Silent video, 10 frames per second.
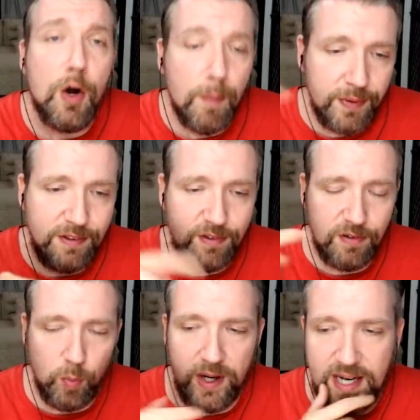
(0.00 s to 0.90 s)
But this
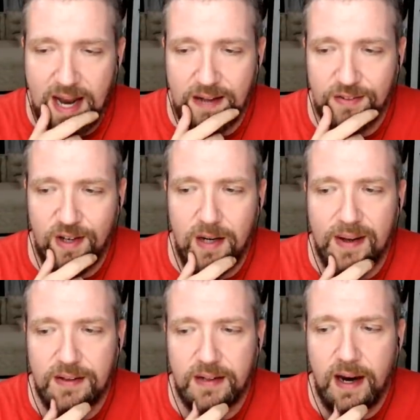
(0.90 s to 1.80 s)
is what he had to say
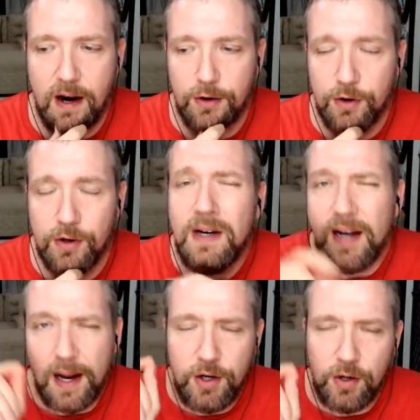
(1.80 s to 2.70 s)
about the character,
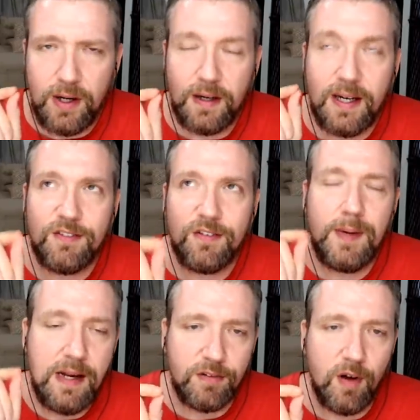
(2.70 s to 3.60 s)
and you can get some
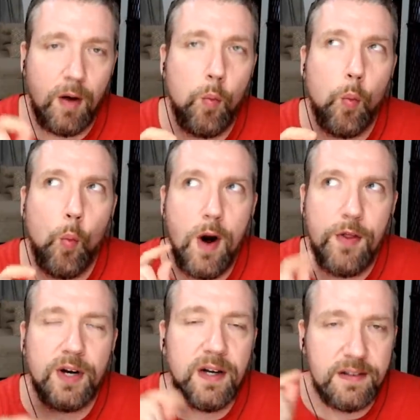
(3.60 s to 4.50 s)
hints on where
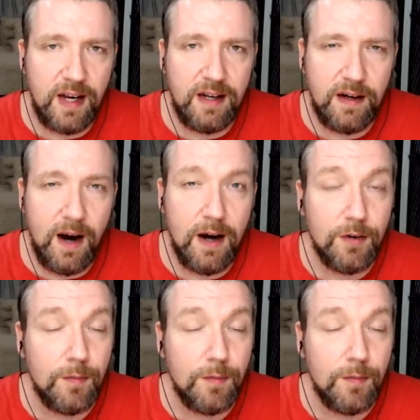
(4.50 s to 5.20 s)
they're going to take the character